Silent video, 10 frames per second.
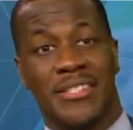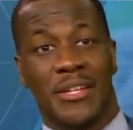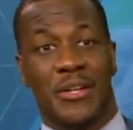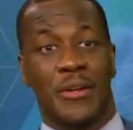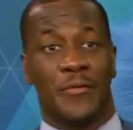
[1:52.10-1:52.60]

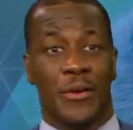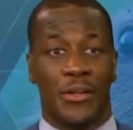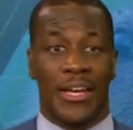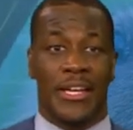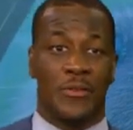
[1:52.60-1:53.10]
it could feel
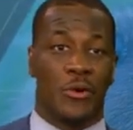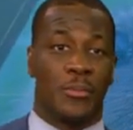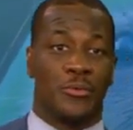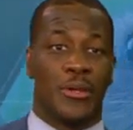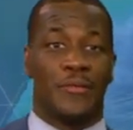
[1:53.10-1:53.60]
like anywhere
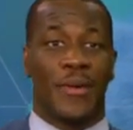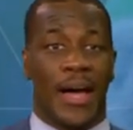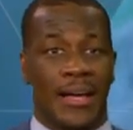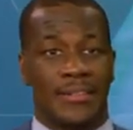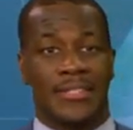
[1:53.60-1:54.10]
between
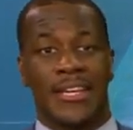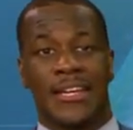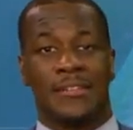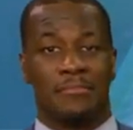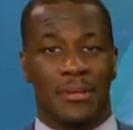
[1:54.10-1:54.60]
5 to
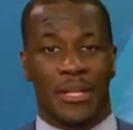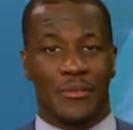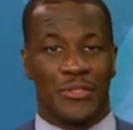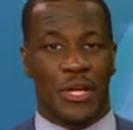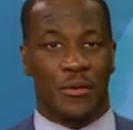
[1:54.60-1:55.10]
10
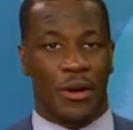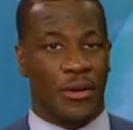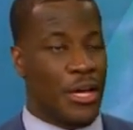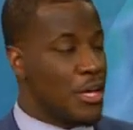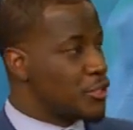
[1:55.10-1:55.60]
below zero.
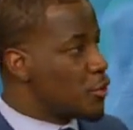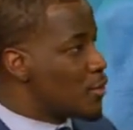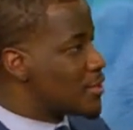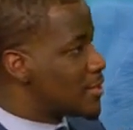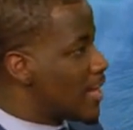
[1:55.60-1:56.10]
So
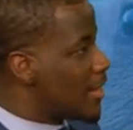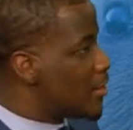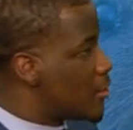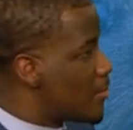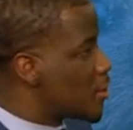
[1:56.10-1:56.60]
a slight
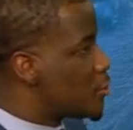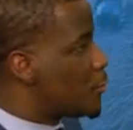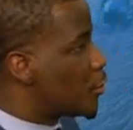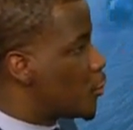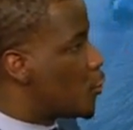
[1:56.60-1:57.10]
intermission
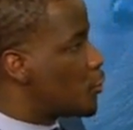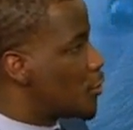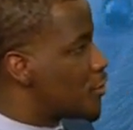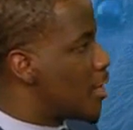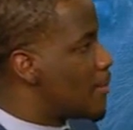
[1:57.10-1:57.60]
with
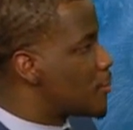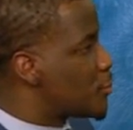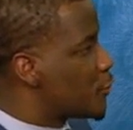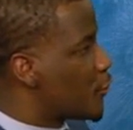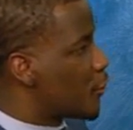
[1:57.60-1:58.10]
cooler
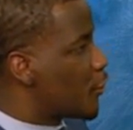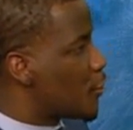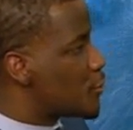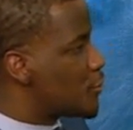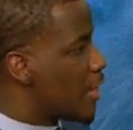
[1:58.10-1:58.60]
temperatures for
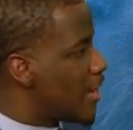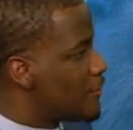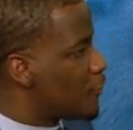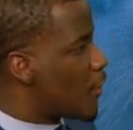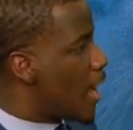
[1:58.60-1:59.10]
Thursday and
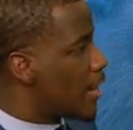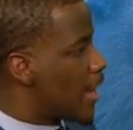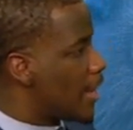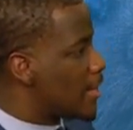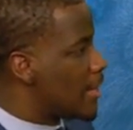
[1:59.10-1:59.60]

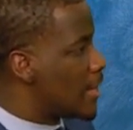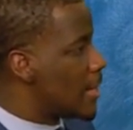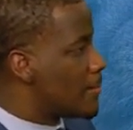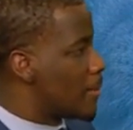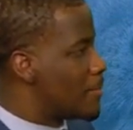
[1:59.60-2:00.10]
Friday.
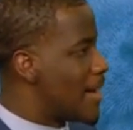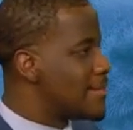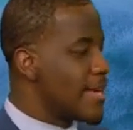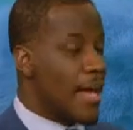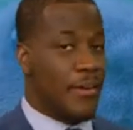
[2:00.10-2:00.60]
But by
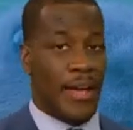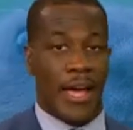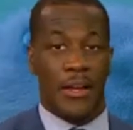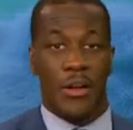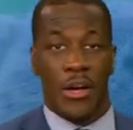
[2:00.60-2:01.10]

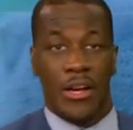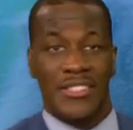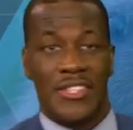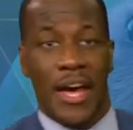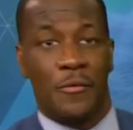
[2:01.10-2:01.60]
Saturday,
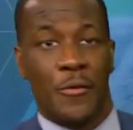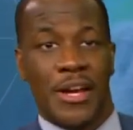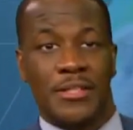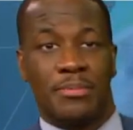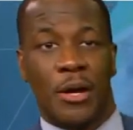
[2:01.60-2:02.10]
south
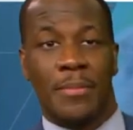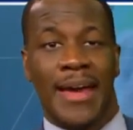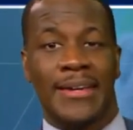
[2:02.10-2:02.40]
winds blow back